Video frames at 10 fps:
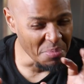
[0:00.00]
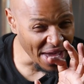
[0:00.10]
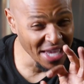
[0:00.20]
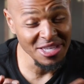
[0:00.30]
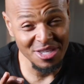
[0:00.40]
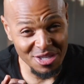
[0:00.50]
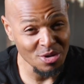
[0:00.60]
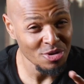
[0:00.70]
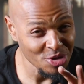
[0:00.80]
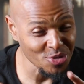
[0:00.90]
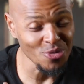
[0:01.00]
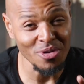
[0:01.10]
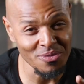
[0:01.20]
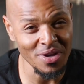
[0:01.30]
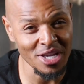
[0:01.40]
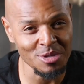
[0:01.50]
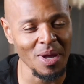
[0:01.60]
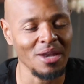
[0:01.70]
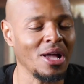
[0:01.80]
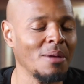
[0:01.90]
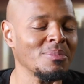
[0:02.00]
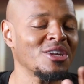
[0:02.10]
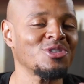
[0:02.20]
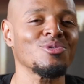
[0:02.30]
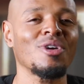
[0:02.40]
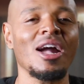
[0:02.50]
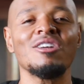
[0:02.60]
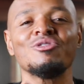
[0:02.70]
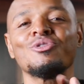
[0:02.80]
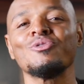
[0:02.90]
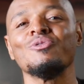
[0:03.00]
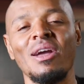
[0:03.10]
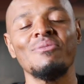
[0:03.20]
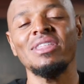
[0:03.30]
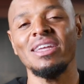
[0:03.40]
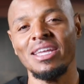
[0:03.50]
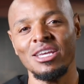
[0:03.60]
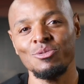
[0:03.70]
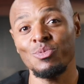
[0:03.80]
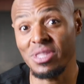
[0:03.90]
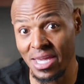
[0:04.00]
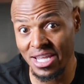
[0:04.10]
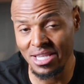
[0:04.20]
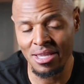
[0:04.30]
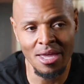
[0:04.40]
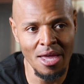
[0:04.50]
based on true events, but I'm not sure how true everything is within it.